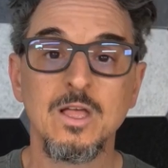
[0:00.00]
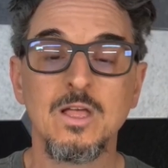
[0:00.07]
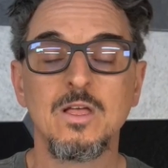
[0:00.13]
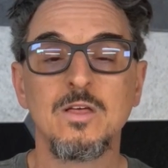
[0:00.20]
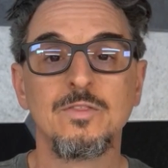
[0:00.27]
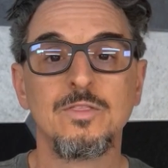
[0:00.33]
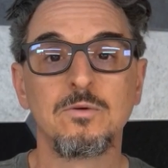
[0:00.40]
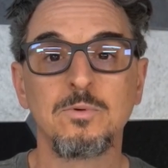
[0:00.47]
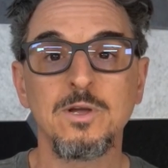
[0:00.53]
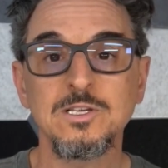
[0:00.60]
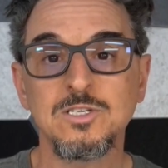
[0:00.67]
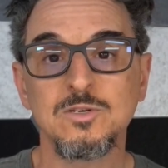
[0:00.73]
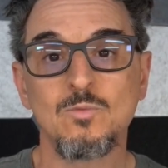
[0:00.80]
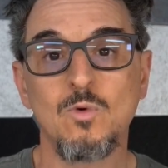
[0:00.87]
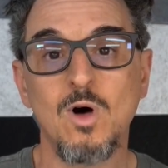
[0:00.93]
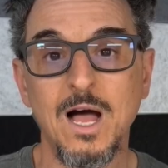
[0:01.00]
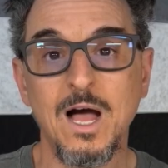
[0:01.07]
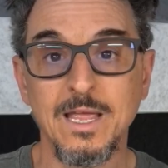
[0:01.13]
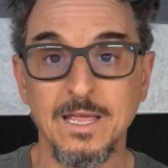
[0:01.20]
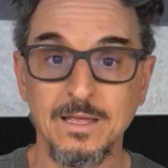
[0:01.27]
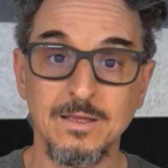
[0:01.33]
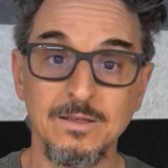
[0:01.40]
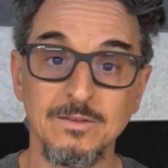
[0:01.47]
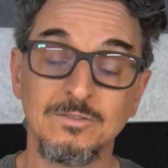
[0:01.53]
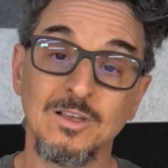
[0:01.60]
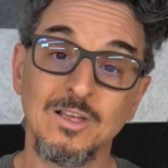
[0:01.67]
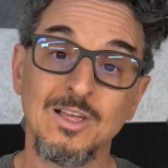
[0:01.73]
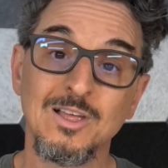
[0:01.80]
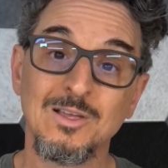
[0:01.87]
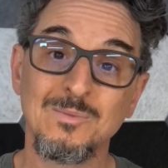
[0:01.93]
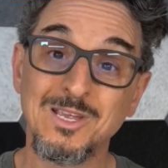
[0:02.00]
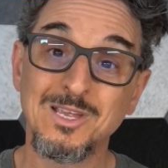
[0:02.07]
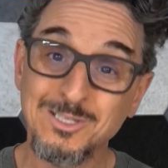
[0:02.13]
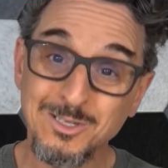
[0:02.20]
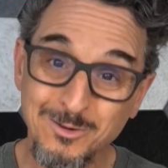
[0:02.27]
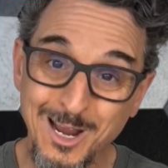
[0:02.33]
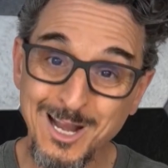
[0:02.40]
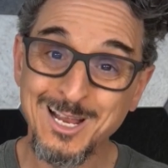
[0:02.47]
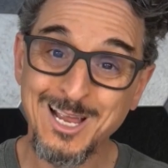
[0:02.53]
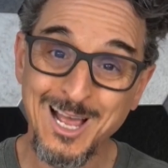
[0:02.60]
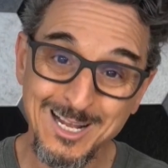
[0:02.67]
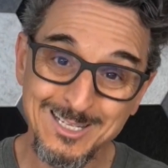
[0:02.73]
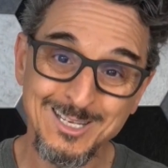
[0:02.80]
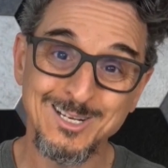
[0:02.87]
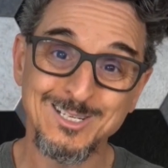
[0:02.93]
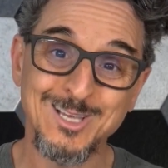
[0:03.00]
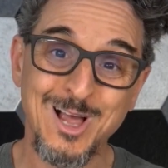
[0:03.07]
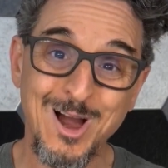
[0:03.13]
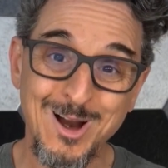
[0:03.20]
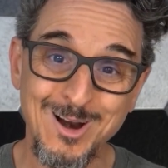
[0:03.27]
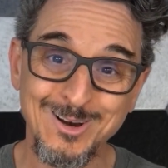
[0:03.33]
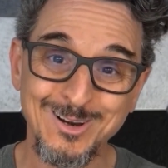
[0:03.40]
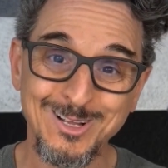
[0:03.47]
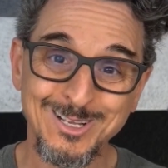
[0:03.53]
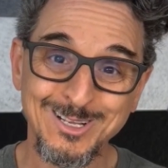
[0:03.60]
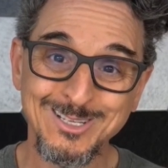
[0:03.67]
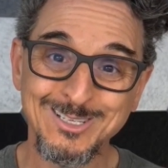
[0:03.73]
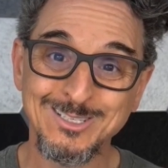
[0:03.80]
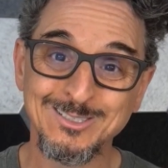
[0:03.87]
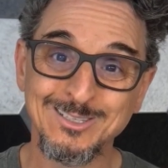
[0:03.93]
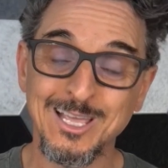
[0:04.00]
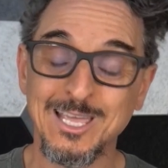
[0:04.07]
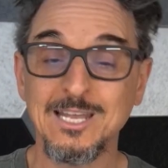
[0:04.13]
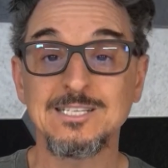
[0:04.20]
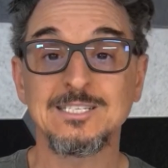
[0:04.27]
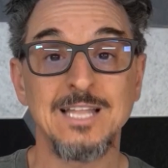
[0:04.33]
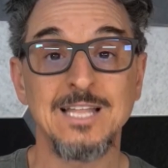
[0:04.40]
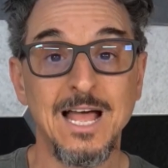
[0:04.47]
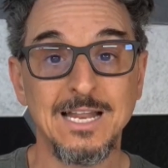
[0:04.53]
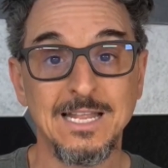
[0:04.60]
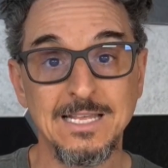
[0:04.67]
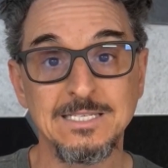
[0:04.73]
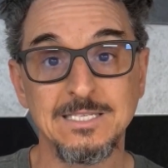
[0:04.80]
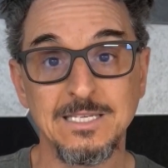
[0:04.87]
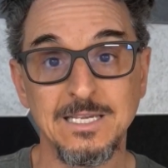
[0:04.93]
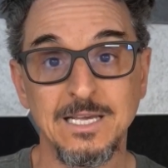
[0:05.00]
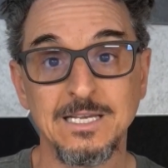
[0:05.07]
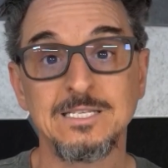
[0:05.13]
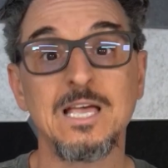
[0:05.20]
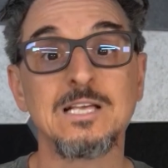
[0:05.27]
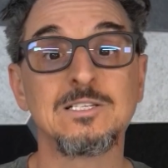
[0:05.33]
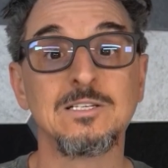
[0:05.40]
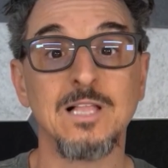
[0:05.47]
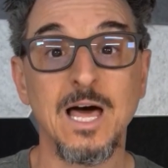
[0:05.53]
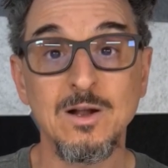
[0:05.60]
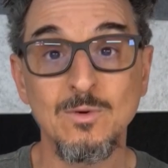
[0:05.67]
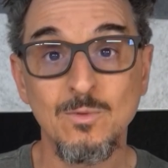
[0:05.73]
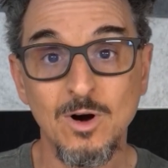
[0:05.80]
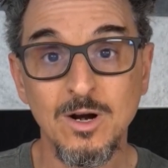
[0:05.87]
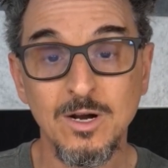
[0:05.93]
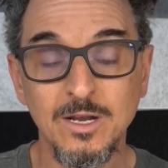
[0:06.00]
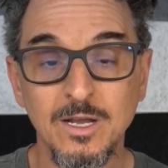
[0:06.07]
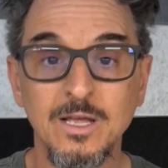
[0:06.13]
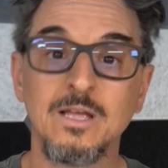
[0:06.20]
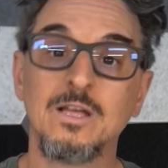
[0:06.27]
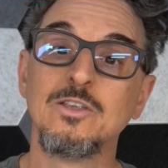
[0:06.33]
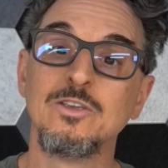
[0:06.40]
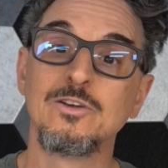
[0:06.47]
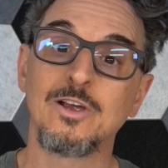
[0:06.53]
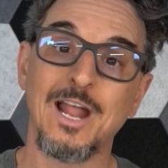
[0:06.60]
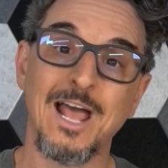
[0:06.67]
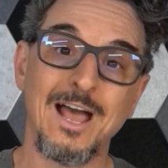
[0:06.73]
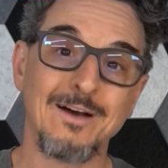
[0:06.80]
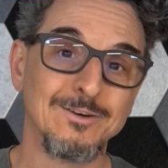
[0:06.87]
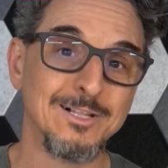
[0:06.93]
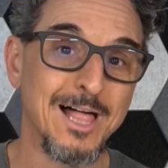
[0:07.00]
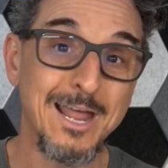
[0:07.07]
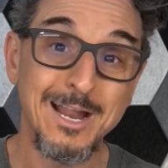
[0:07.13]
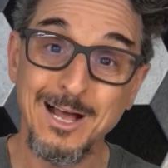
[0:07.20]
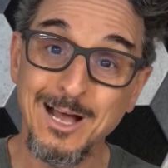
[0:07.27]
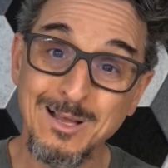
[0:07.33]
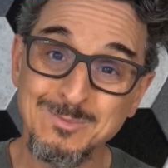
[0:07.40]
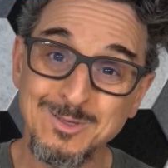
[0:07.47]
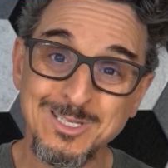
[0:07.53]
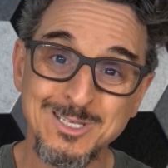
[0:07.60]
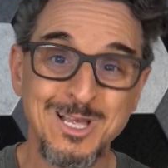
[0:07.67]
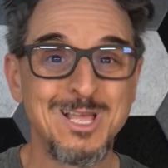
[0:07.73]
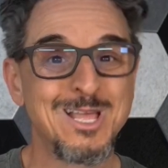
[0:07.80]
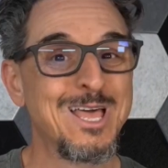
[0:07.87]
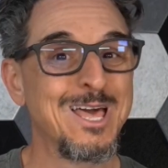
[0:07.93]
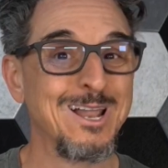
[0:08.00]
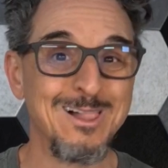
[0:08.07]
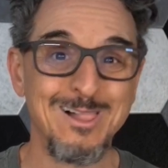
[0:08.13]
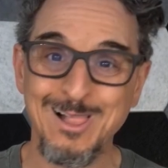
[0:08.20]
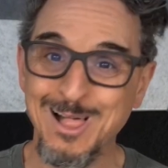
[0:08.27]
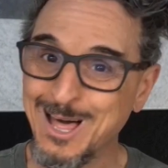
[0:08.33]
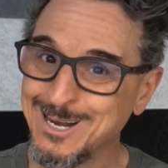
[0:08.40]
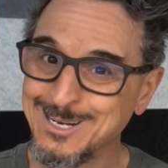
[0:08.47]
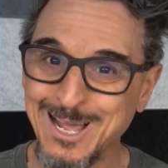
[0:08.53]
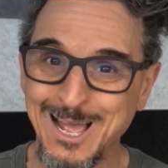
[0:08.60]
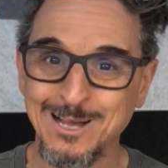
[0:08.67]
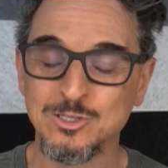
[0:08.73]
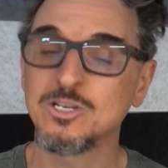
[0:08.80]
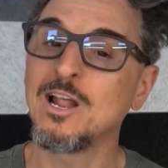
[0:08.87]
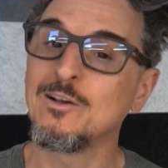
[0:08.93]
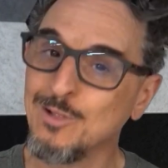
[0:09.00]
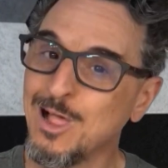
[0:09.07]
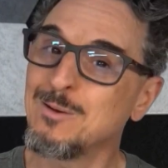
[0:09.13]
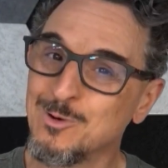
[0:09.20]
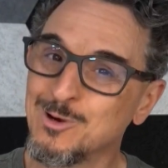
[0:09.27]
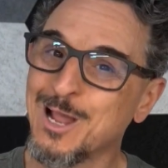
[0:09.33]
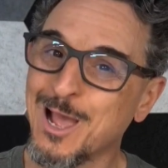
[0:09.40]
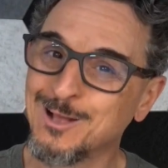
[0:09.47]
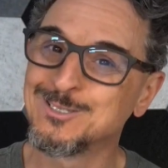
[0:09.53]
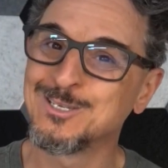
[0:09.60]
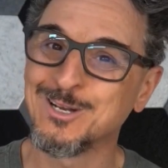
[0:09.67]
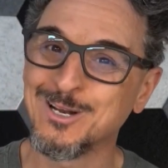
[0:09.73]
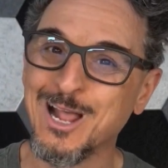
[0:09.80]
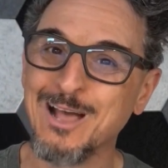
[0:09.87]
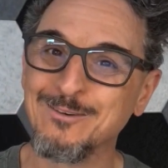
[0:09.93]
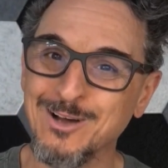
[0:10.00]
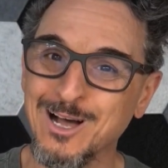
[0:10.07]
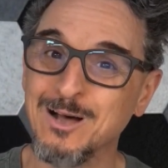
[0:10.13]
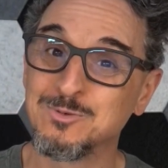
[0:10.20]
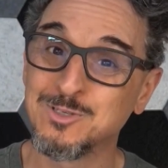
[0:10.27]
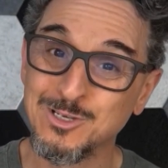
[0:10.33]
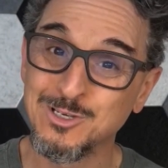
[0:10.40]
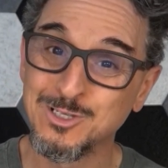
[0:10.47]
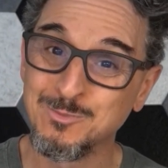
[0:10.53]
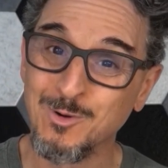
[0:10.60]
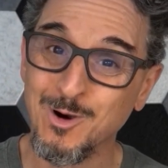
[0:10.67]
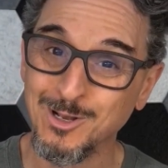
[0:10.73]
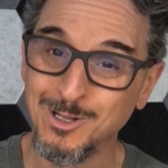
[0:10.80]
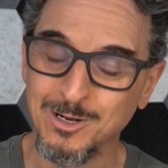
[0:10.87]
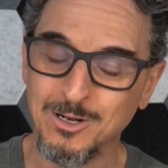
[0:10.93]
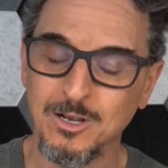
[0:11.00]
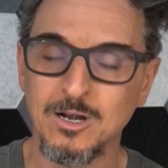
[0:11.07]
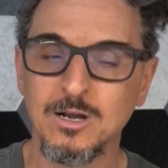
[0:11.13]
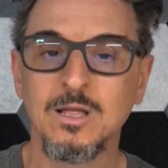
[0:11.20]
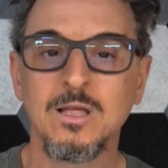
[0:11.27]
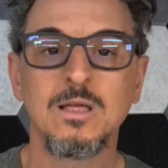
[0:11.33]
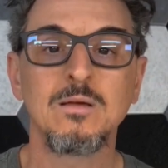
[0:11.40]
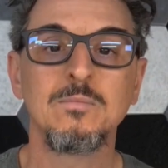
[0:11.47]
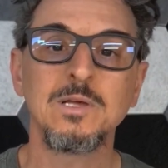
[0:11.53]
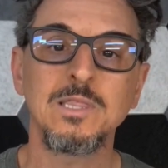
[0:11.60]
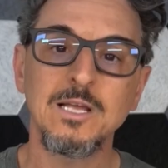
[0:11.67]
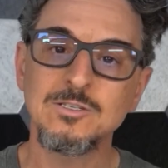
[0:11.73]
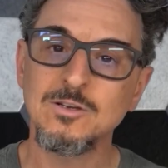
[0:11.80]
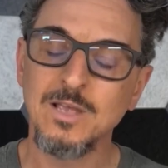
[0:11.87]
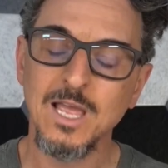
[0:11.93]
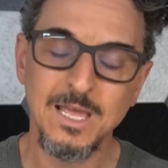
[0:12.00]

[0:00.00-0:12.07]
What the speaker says: The reason why is because creating content is hard. Like, it is not easy. It takes a lot of work. You're going to have a lot of ups and a lot of downs. You're going to have a lot more downs than you're going to have ups, spoiler alert. But that's okay.